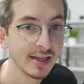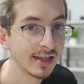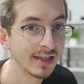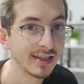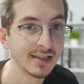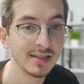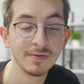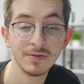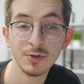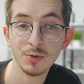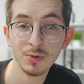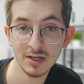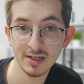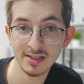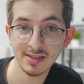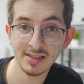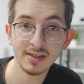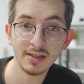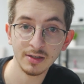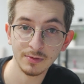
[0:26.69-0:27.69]
and if you wanna
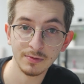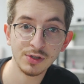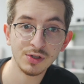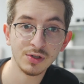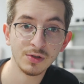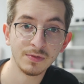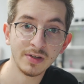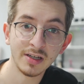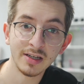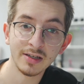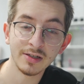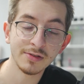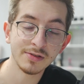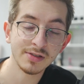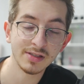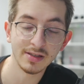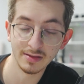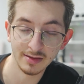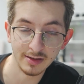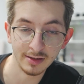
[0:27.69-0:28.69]
see the original videos,
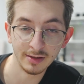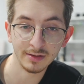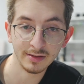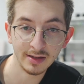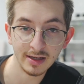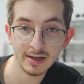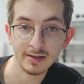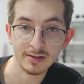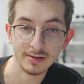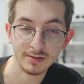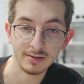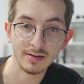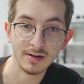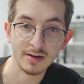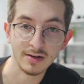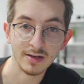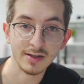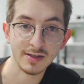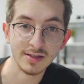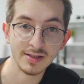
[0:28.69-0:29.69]
they're there
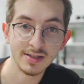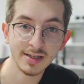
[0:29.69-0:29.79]
on